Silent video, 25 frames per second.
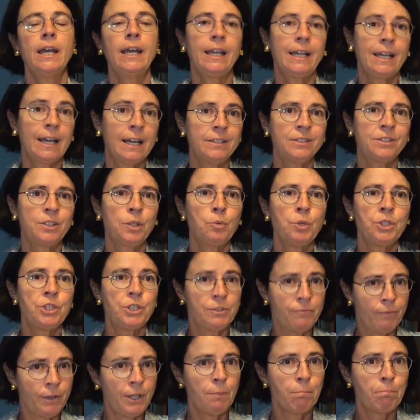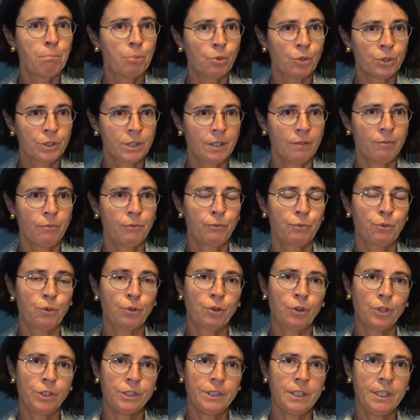country which is very important
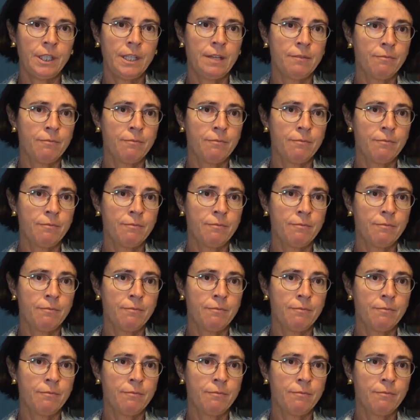for the